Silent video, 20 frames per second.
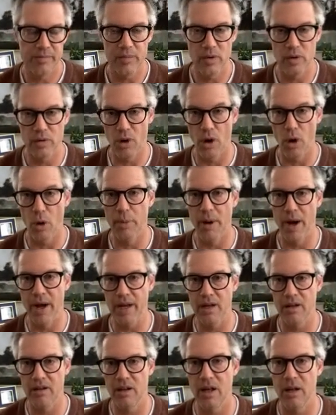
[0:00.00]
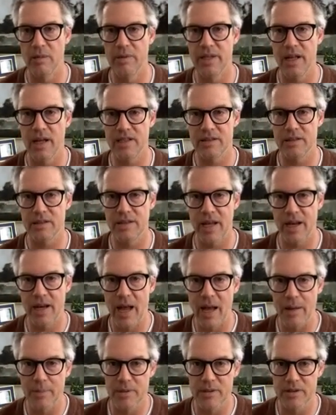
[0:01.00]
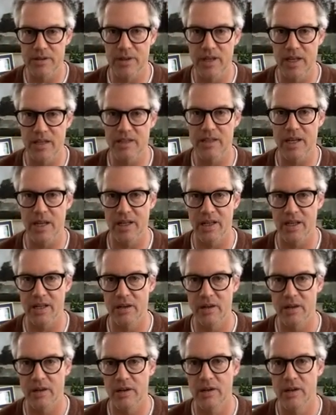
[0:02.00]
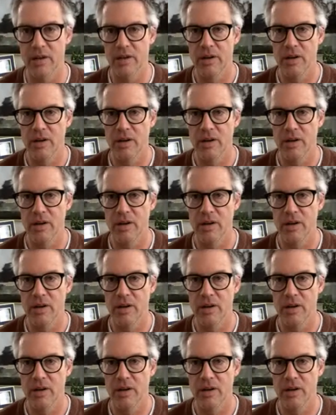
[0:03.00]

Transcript: grow bike club. And that happened. So that second year,